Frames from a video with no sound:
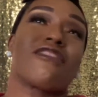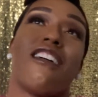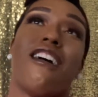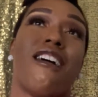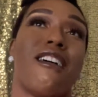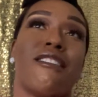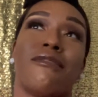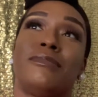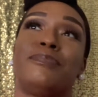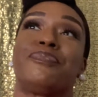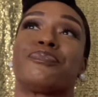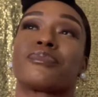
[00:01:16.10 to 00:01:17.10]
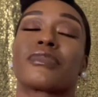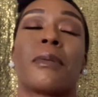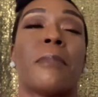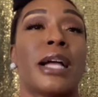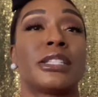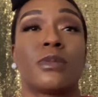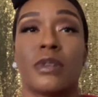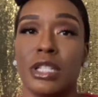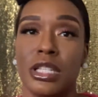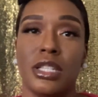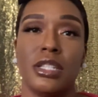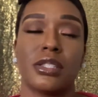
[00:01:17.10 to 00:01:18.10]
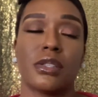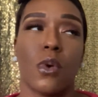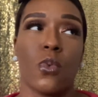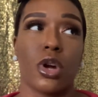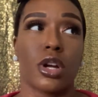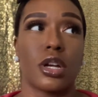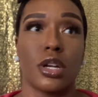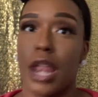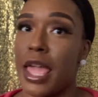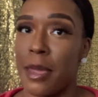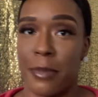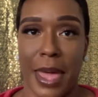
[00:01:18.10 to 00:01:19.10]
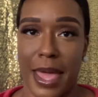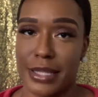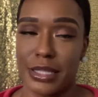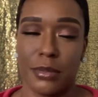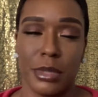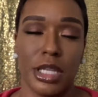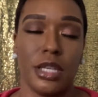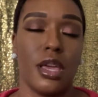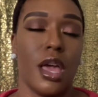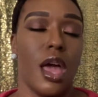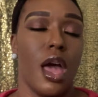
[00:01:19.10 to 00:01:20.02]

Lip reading: My 20s were good and bad to me.